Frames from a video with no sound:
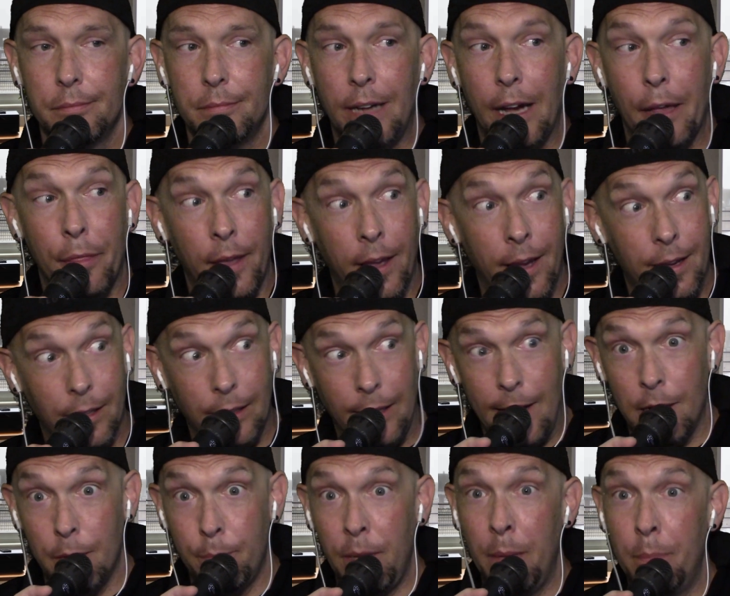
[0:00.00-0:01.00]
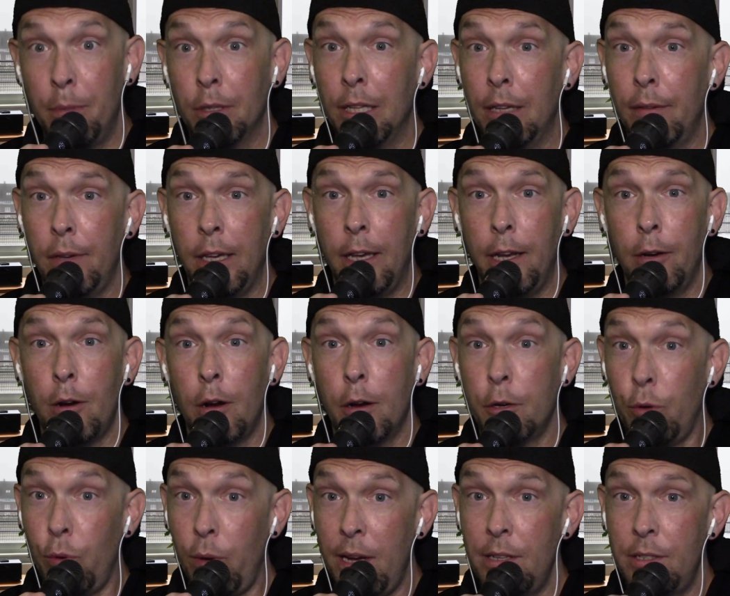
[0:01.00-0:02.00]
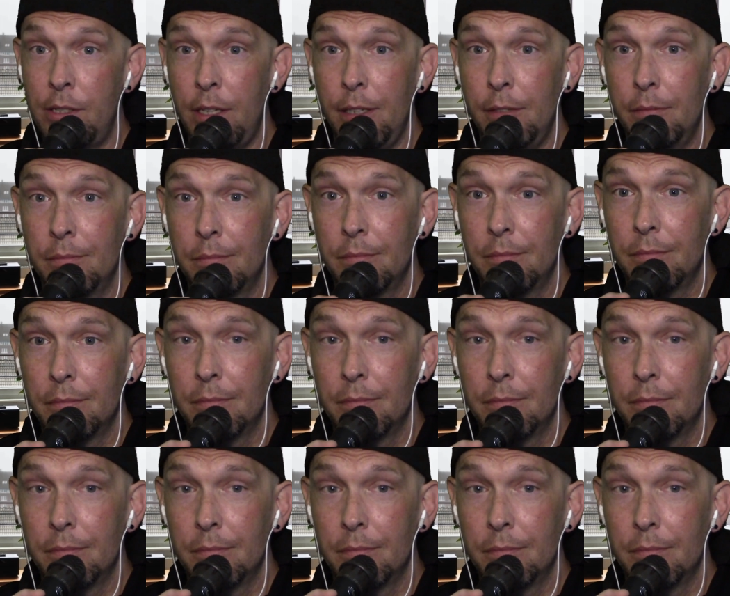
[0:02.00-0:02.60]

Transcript: I think a lot of people living here are crazy,